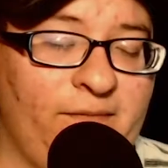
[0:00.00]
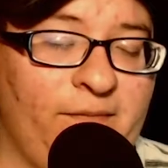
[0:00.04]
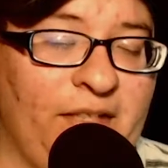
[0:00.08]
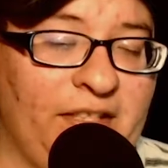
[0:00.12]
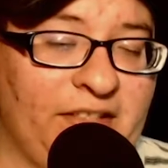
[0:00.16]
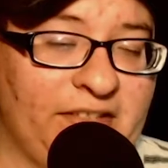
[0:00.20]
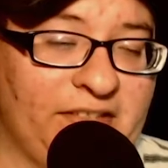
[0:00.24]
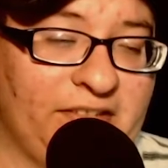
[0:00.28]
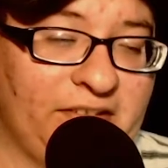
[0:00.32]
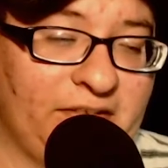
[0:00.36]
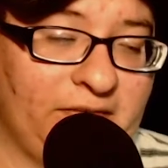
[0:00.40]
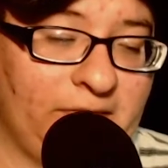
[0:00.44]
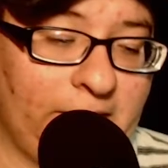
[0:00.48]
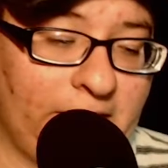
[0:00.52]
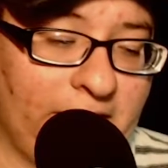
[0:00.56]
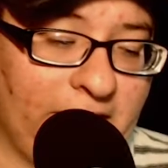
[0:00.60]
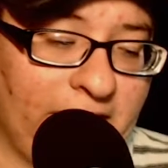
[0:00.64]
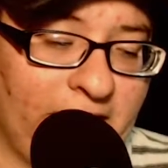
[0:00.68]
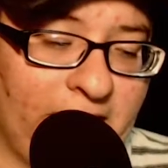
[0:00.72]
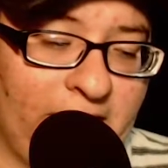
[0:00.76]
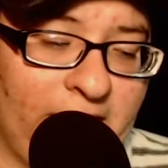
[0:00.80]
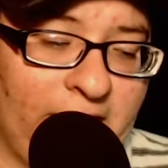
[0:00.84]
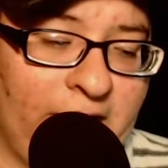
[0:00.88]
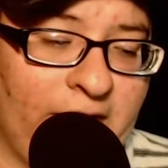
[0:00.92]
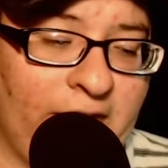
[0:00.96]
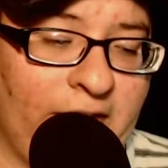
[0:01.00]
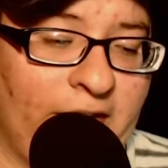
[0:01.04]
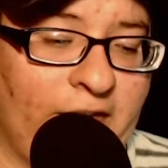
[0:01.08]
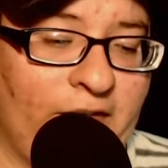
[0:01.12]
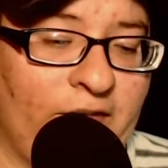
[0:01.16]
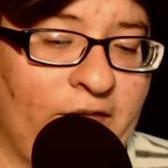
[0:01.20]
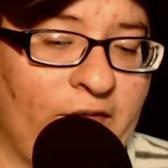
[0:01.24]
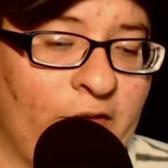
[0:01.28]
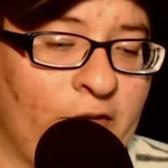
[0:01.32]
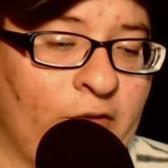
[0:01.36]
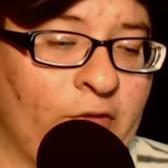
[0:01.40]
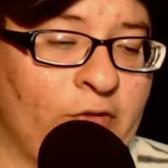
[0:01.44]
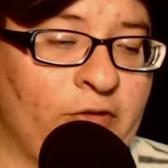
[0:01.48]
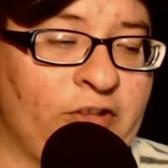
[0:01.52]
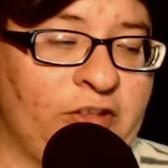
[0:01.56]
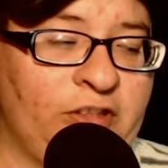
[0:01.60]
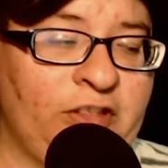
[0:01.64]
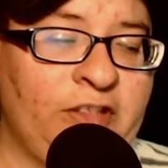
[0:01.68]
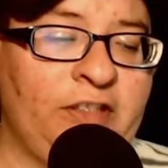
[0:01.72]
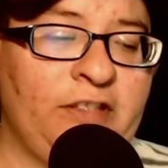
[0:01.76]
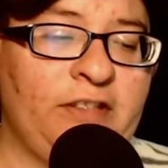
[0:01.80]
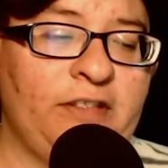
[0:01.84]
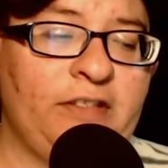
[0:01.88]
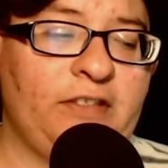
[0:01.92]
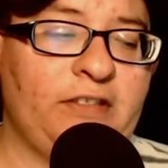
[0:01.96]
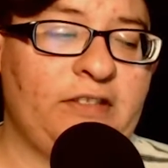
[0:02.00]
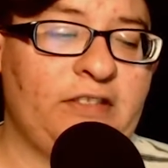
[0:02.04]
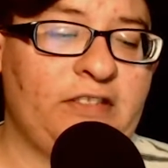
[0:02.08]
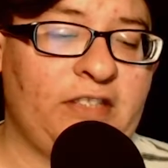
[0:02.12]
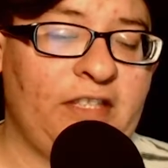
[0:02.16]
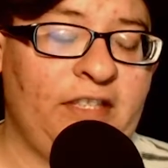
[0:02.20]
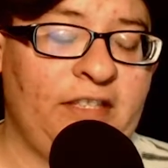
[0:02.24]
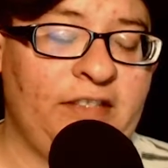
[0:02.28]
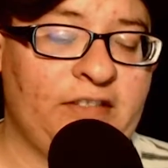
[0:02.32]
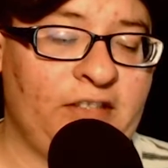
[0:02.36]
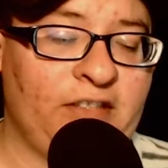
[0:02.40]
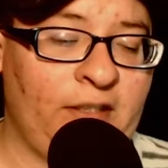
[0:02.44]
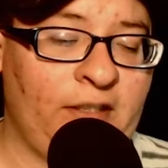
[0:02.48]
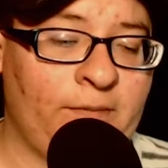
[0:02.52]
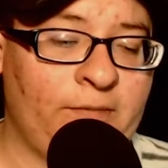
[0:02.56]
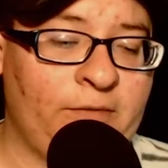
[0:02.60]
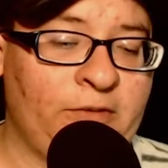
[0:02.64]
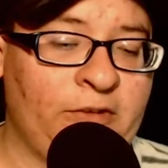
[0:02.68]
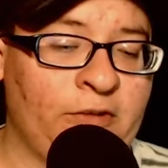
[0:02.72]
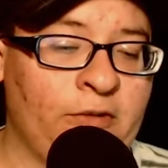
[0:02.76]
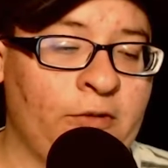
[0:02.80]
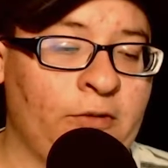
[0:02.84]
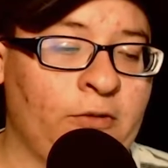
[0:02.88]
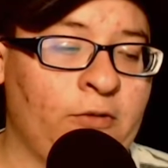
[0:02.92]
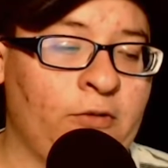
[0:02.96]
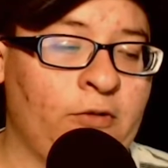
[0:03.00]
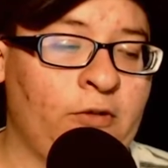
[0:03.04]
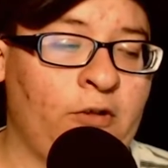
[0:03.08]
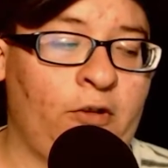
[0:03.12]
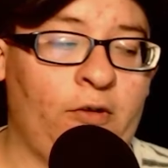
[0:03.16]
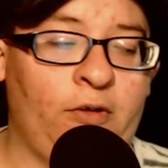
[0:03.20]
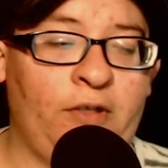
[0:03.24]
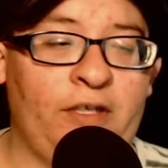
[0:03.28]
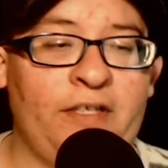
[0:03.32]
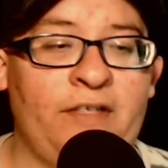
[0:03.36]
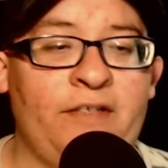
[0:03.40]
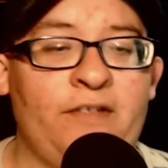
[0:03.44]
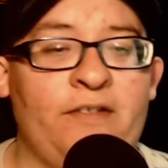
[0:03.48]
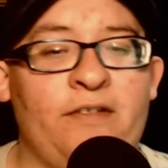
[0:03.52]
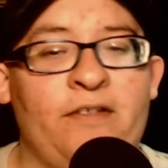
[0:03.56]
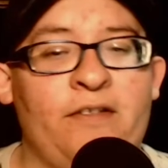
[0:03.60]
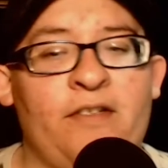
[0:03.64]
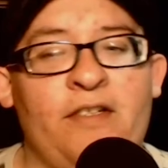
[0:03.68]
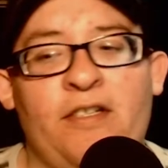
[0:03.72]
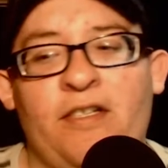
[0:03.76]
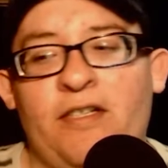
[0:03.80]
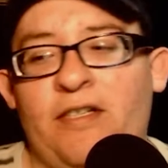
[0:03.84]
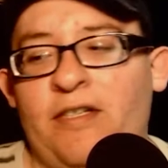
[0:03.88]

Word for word: basically so she signs up to go in